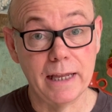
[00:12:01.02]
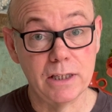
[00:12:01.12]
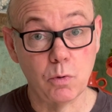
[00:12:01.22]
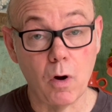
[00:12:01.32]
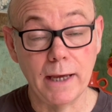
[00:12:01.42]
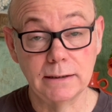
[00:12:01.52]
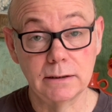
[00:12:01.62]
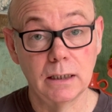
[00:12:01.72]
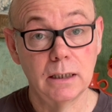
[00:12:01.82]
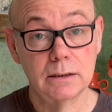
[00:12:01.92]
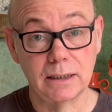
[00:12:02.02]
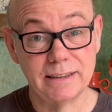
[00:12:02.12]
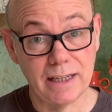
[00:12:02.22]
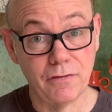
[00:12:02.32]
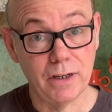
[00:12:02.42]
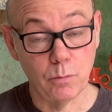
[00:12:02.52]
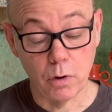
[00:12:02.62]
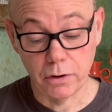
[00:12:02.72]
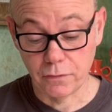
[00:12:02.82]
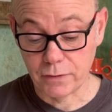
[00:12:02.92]
twice, so it's definitely
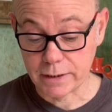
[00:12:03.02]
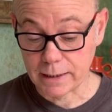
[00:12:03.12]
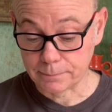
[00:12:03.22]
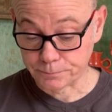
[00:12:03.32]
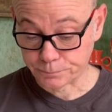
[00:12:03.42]
worth a visit.